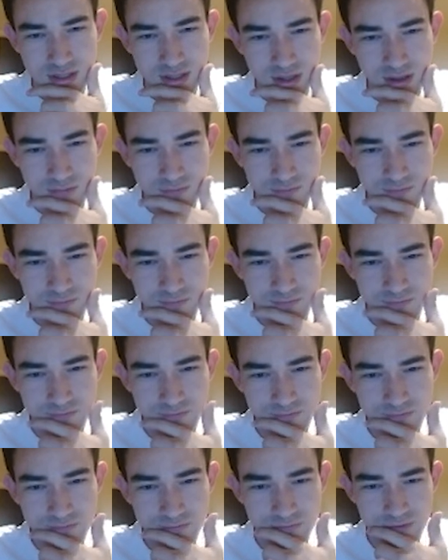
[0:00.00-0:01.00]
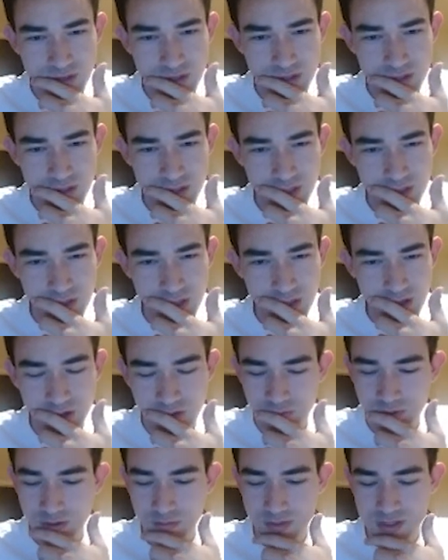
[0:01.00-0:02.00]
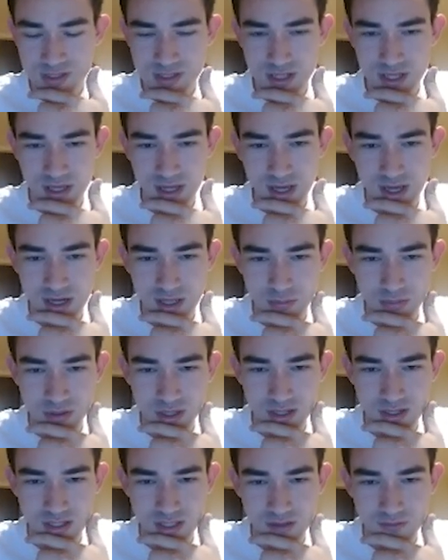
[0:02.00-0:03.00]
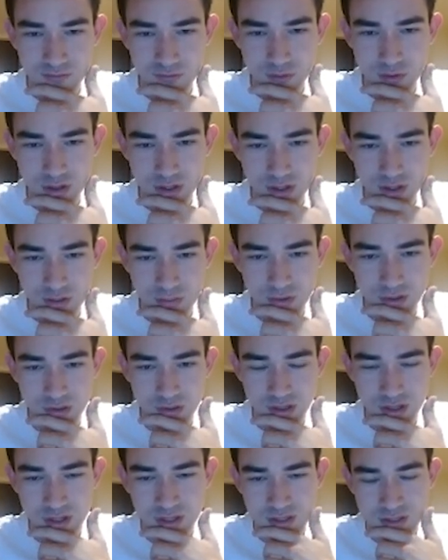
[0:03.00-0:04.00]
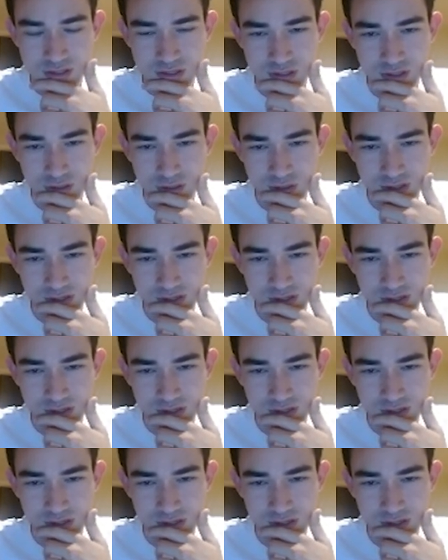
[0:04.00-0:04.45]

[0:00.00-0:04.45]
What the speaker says: I feel like that could have been a mistake had he played d4 here, but okay, he doesn't do it.